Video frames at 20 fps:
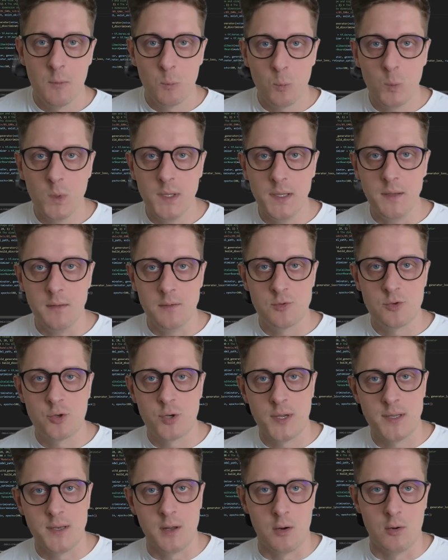we
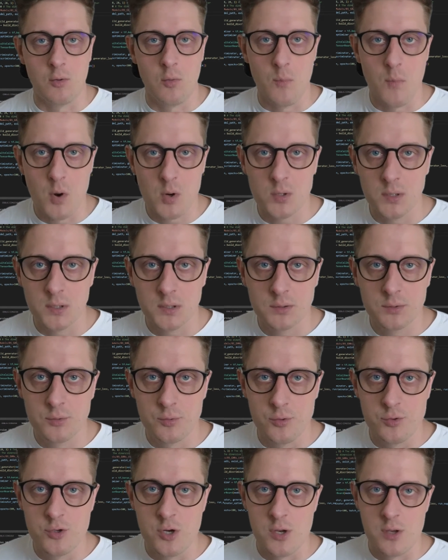train our model
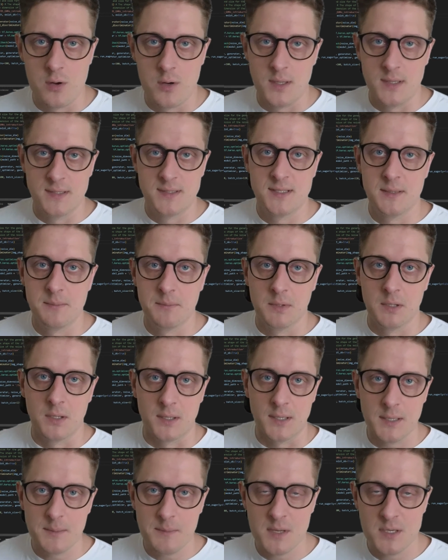to generate
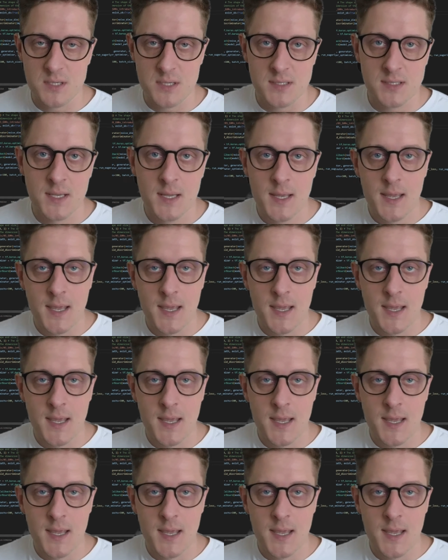similar images,